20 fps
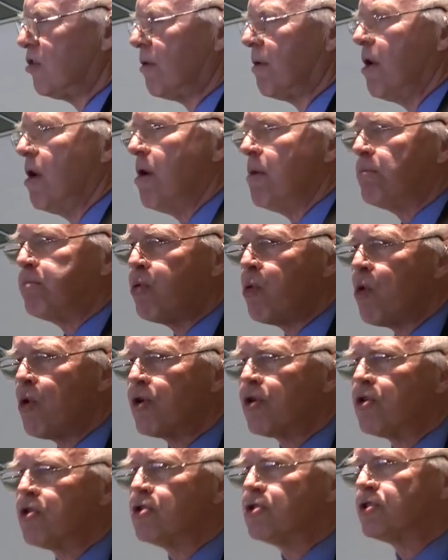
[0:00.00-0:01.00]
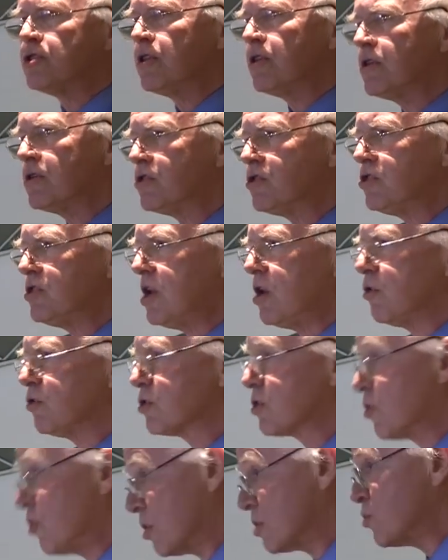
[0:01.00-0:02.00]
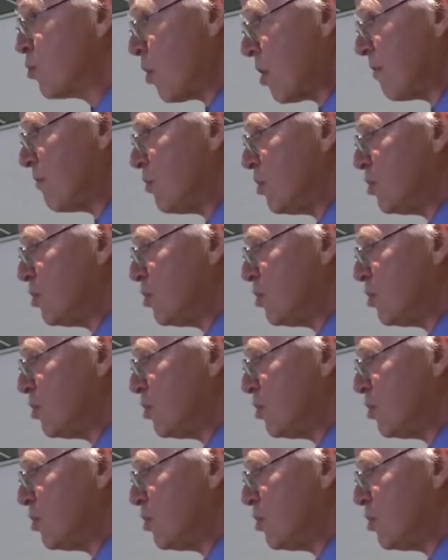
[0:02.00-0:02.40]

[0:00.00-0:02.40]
the porters and the sales clerks, one of